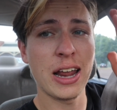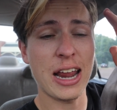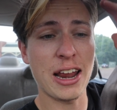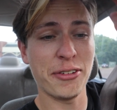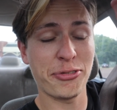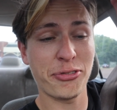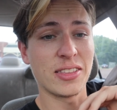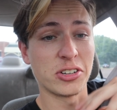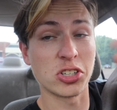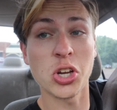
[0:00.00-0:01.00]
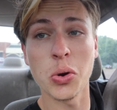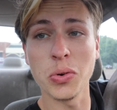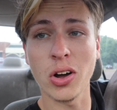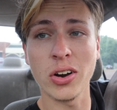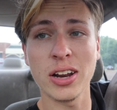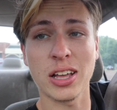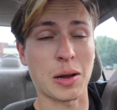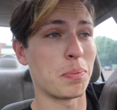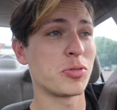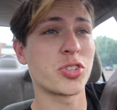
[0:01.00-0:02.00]
if there's a tune on it, like
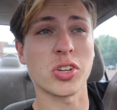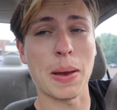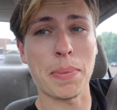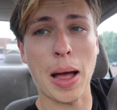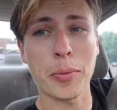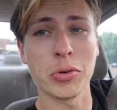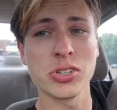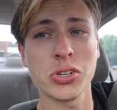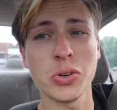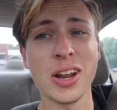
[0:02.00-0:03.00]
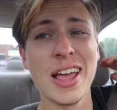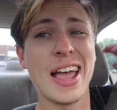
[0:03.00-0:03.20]
a slight popcorn tune.